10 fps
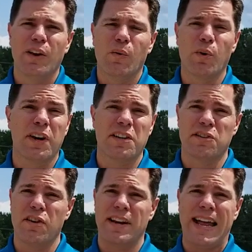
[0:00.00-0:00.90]
we're going to
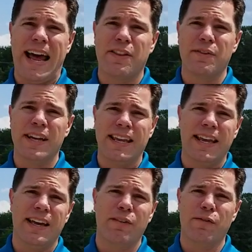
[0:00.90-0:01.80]
start gathering
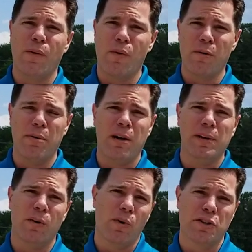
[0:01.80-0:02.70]
again for
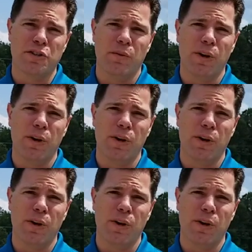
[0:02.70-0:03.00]
public worship.